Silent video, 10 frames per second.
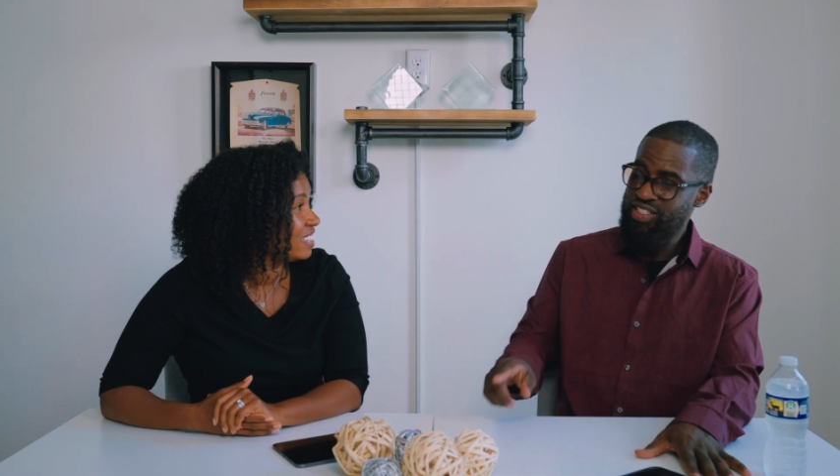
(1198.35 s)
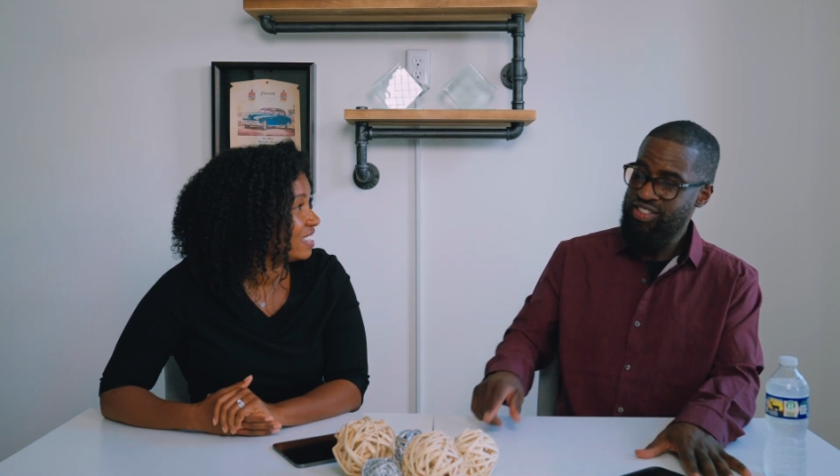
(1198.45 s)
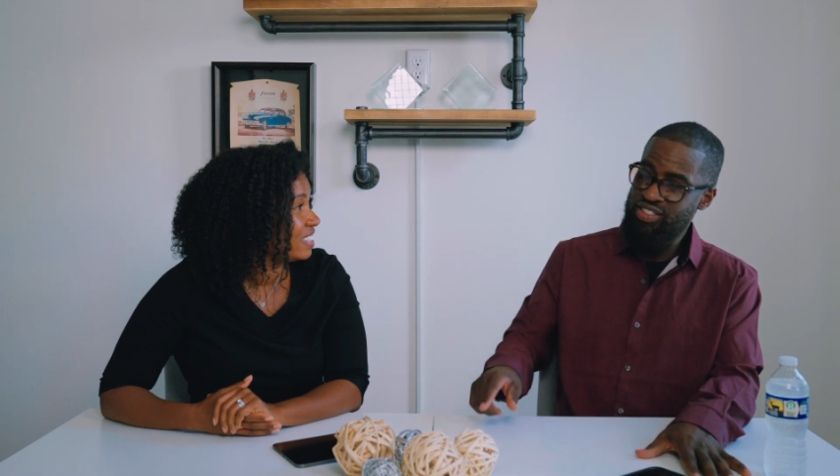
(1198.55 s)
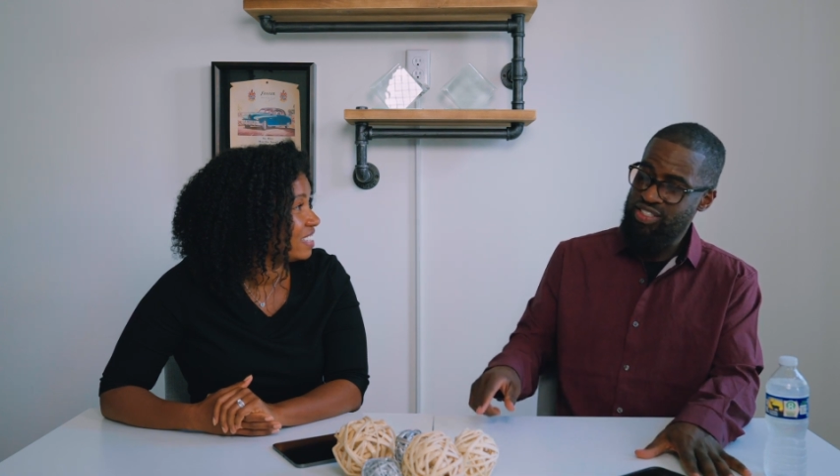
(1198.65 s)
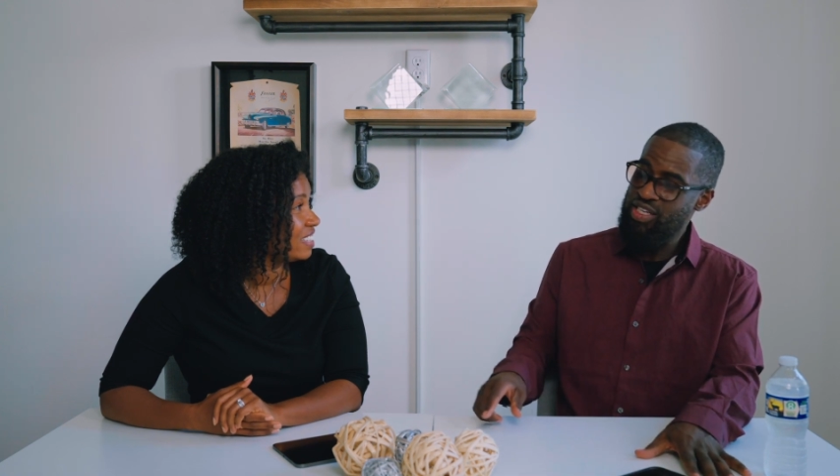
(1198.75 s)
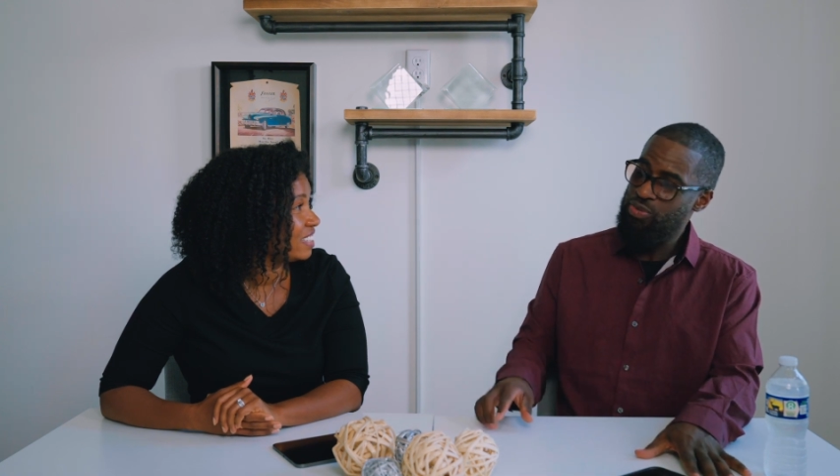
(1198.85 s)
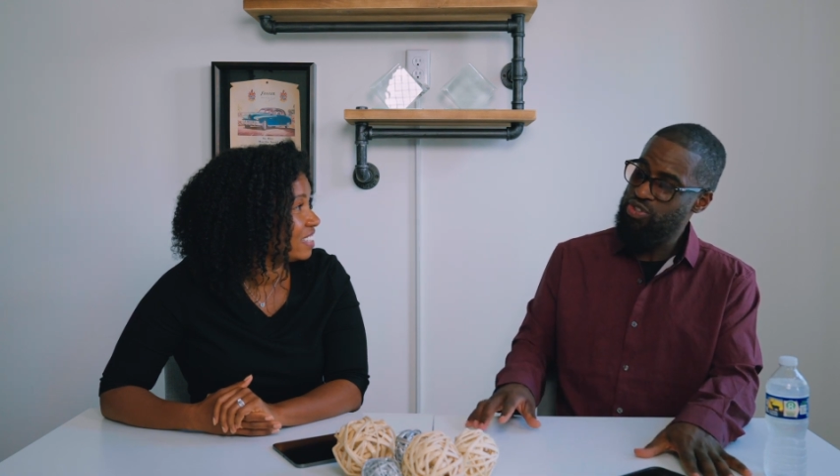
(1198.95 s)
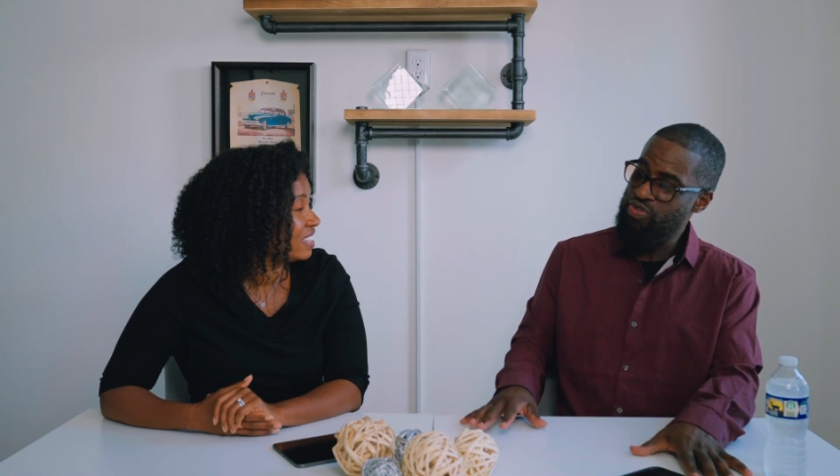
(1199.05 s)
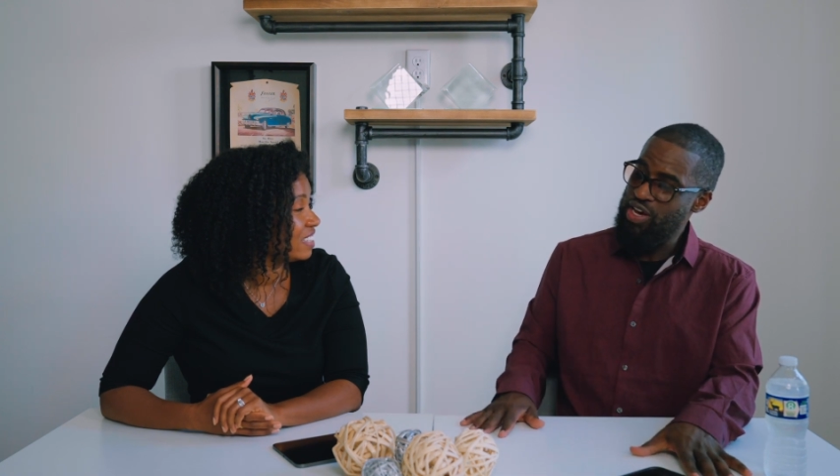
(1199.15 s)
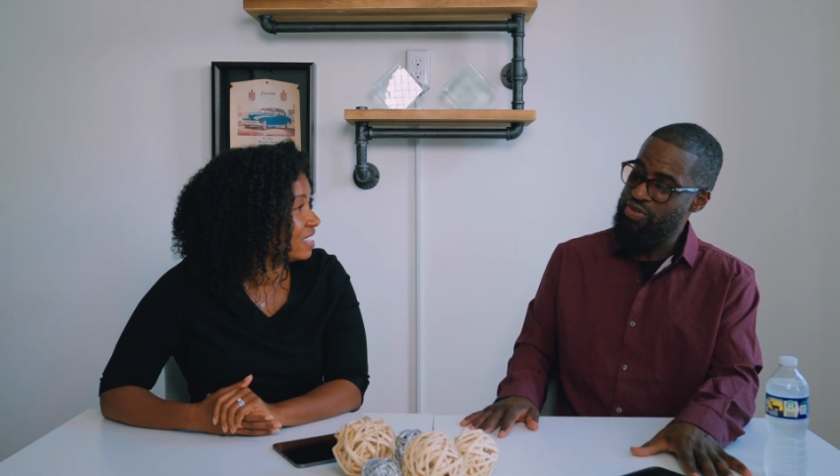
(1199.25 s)
this tenant, he was
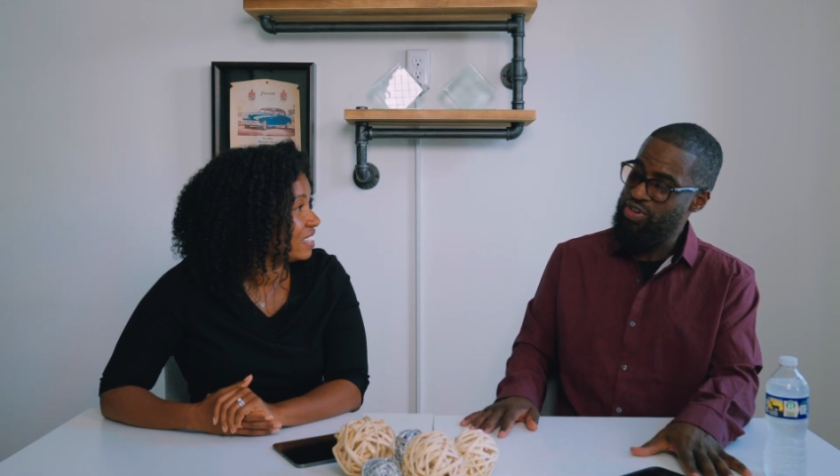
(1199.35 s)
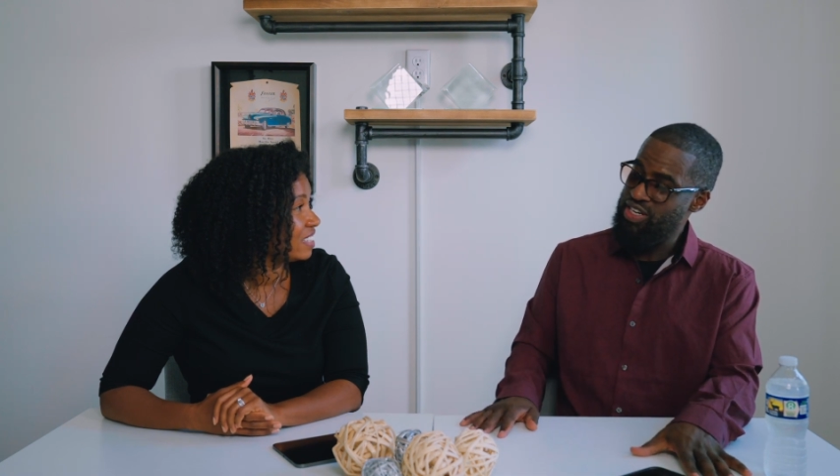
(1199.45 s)
a veteran,